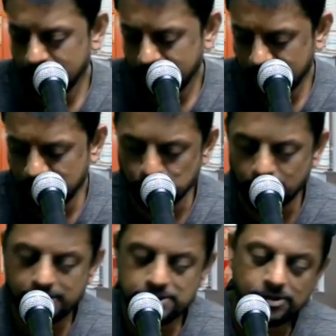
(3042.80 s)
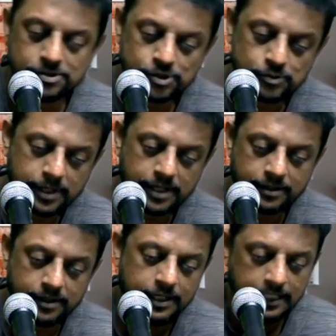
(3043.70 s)
His word is also spirit.
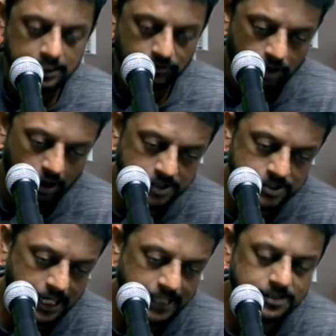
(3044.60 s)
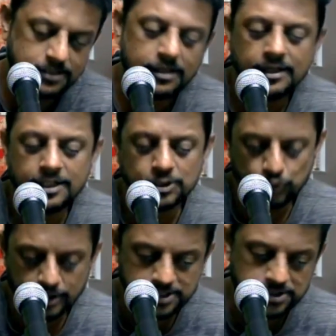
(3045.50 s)
If God is light, His
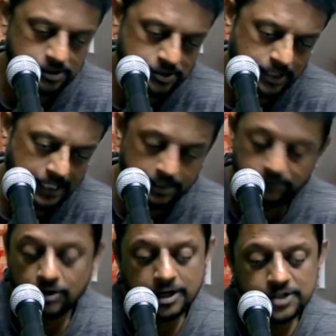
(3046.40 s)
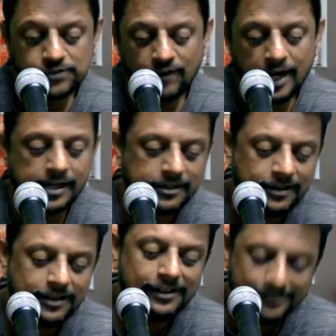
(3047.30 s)
word is also light. If God is fire,
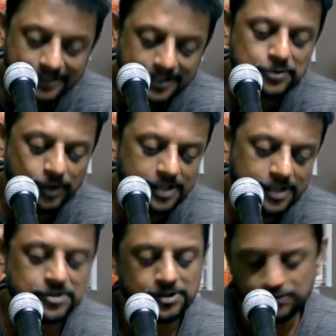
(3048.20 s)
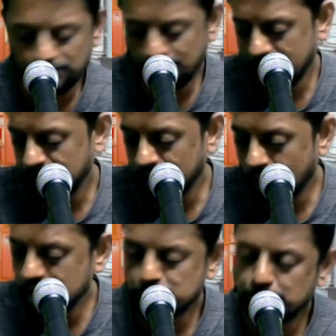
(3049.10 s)
then His word is also fire. If
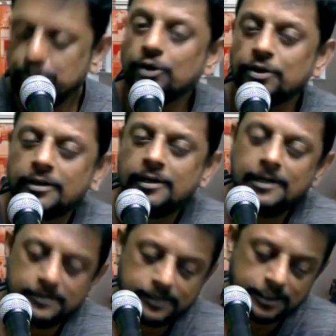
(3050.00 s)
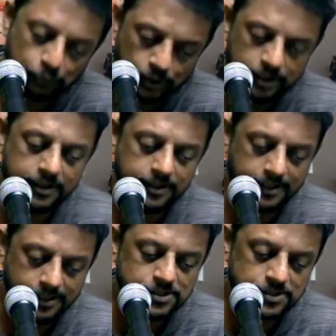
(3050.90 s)
God is pure, then the word
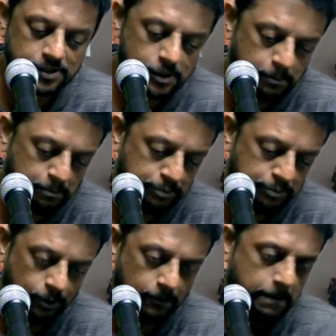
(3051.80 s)
is pure.